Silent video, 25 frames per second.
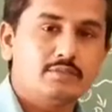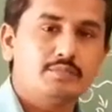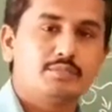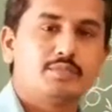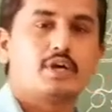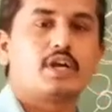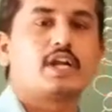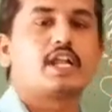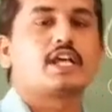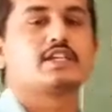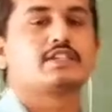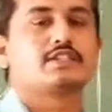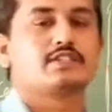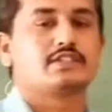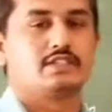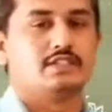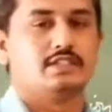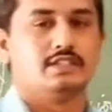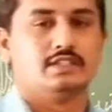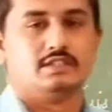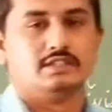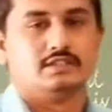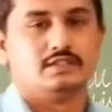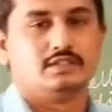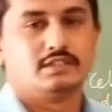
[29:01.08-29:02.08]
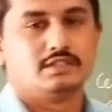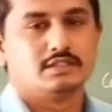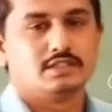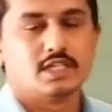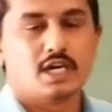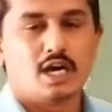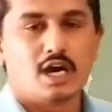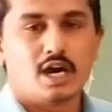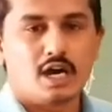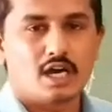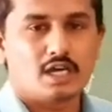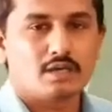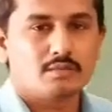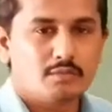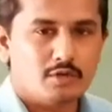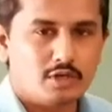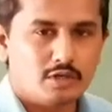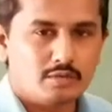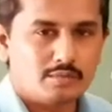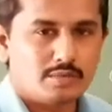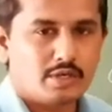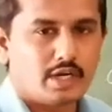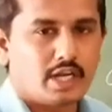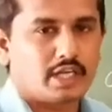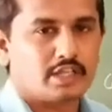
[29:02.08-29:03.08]
production, the
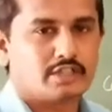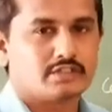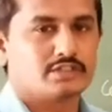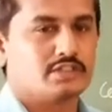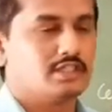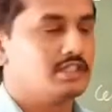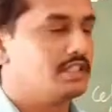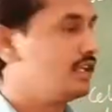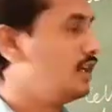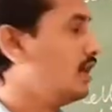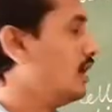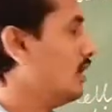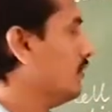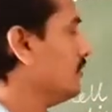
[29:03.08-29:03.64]
hormone production